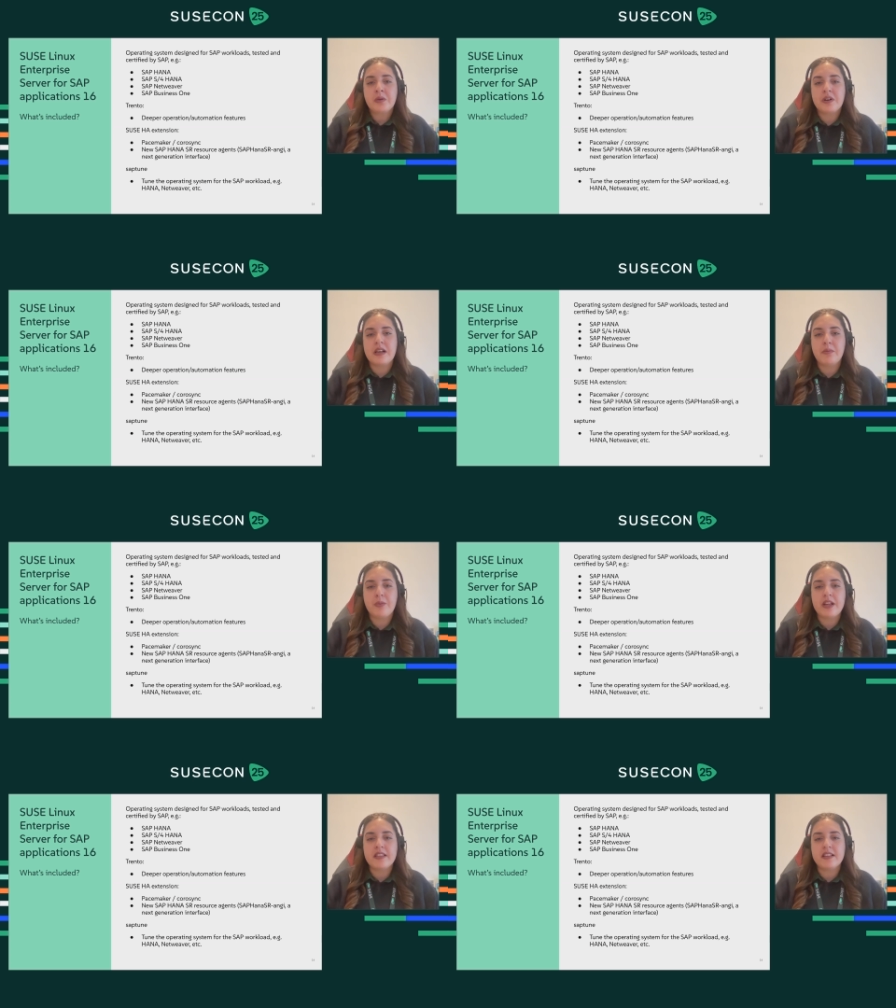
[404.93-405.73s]
we'll
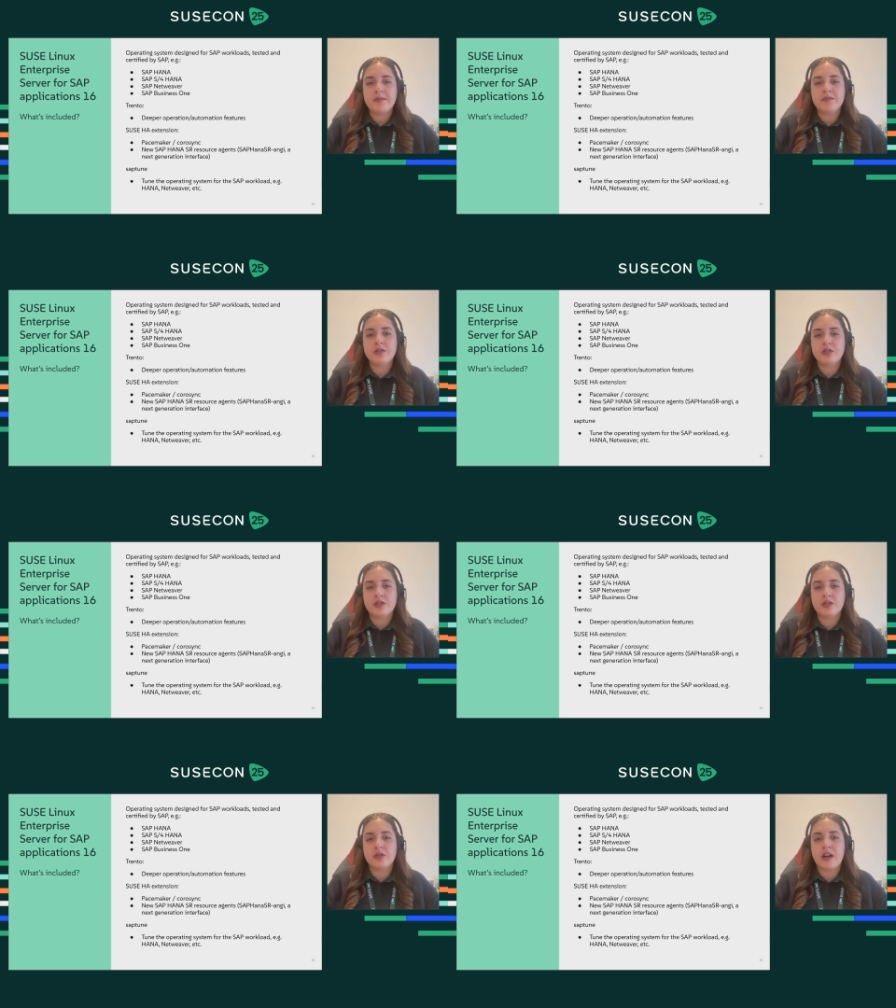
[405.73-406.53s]
bring them
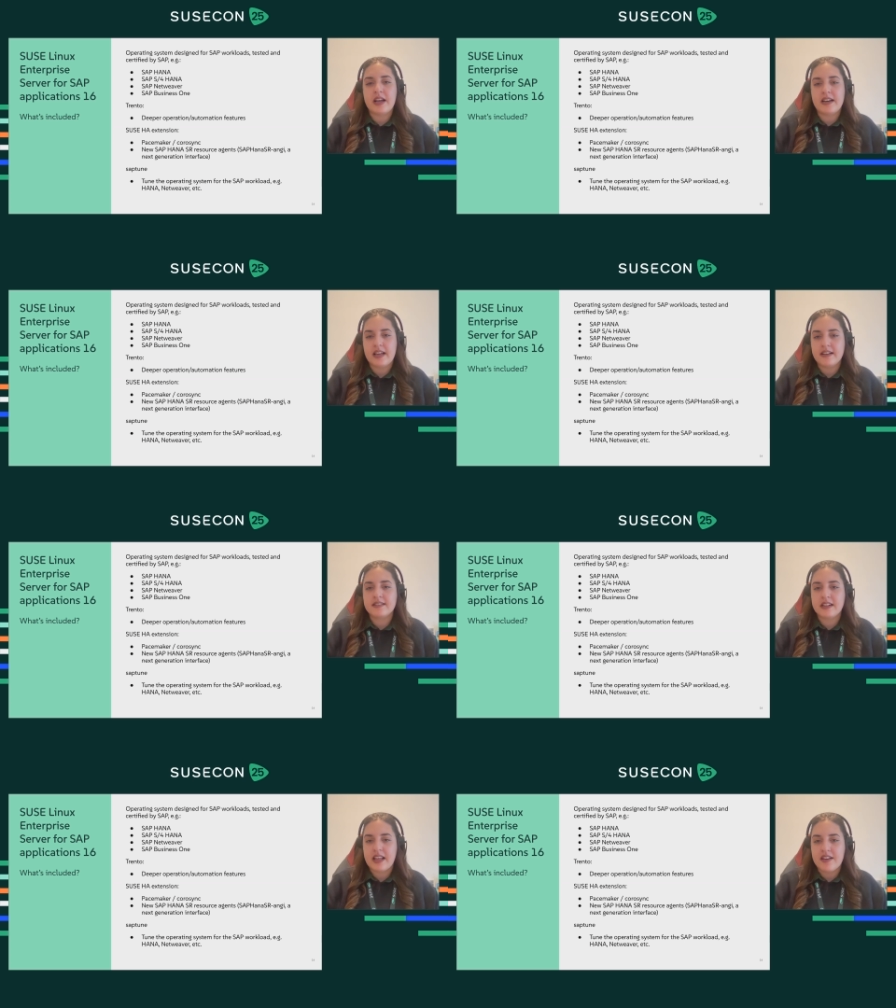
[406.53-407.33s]
to a
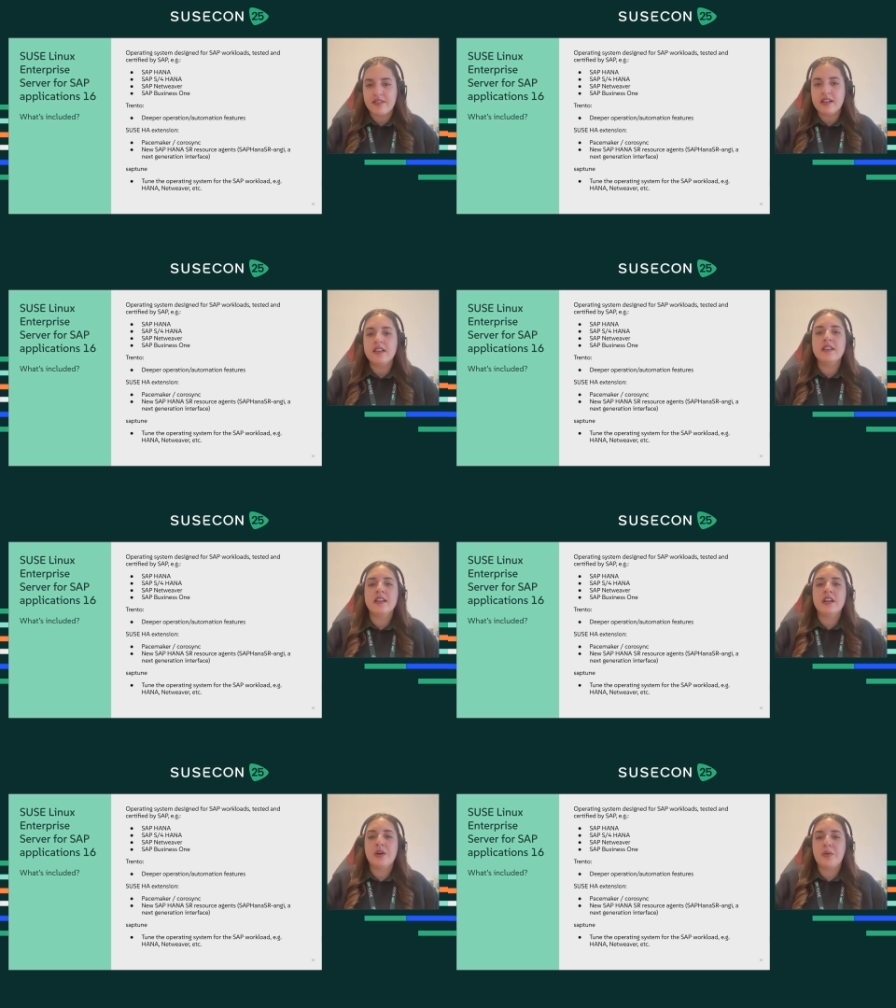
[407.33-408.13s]
next level
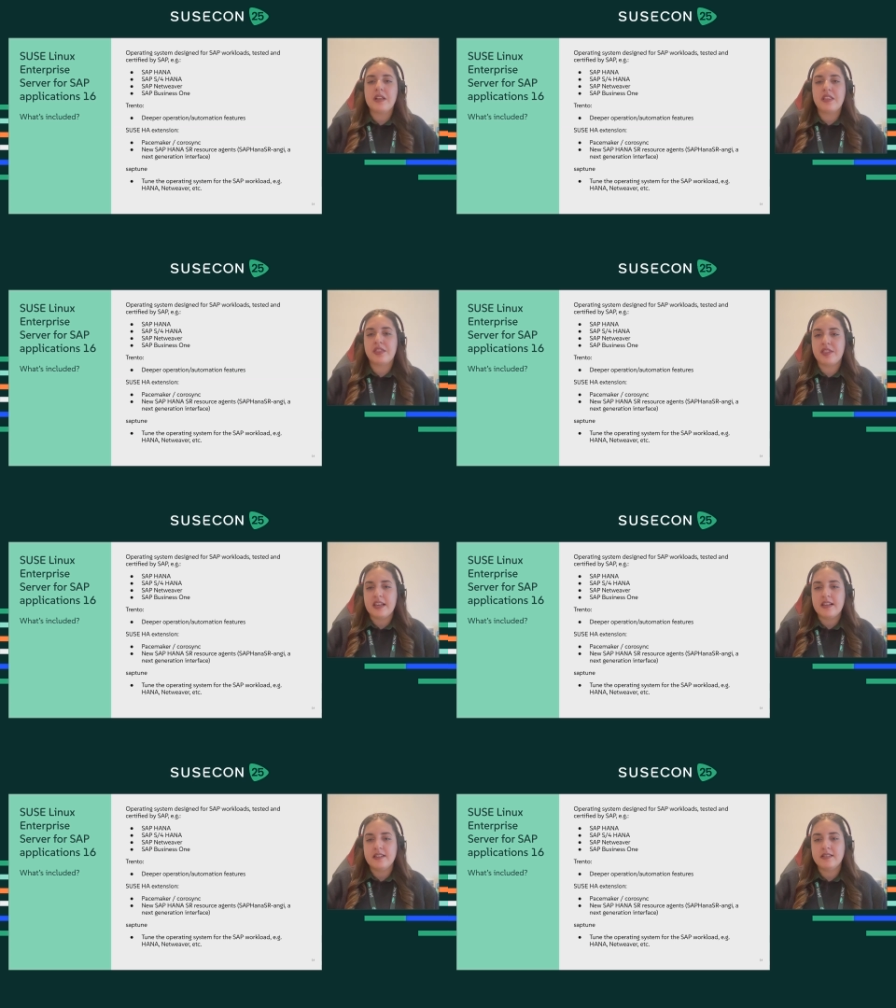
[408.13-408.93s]
with
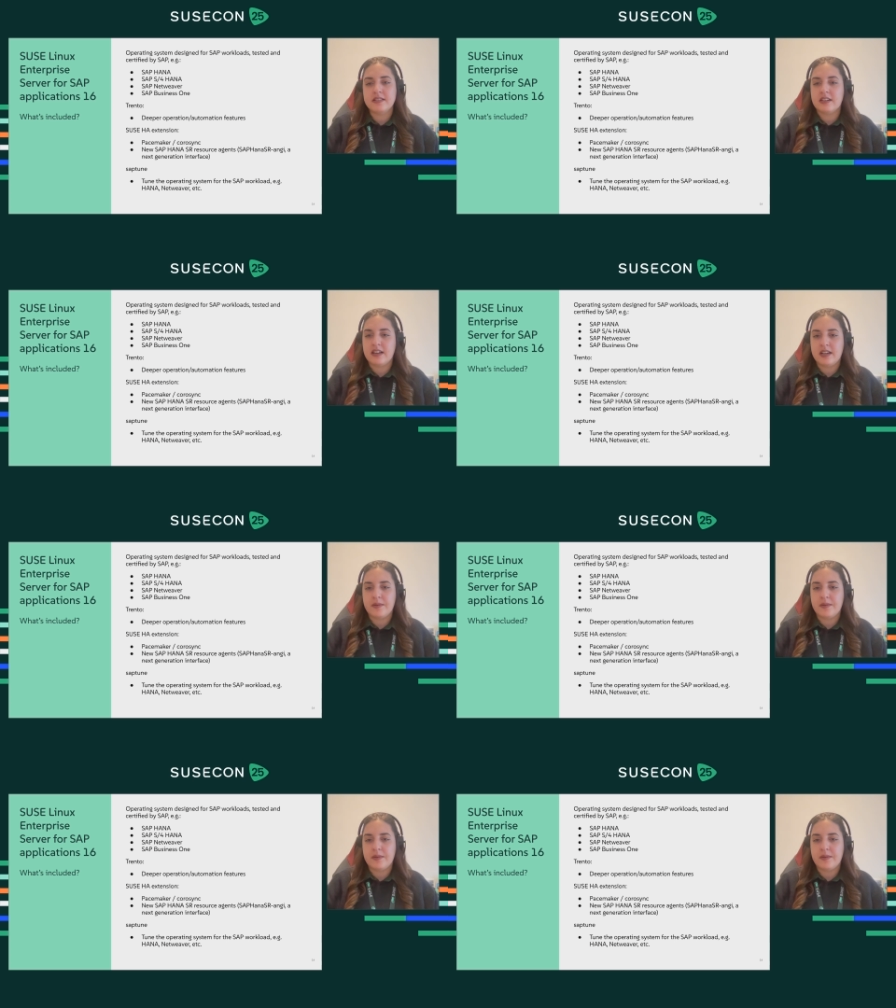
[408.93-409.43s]
things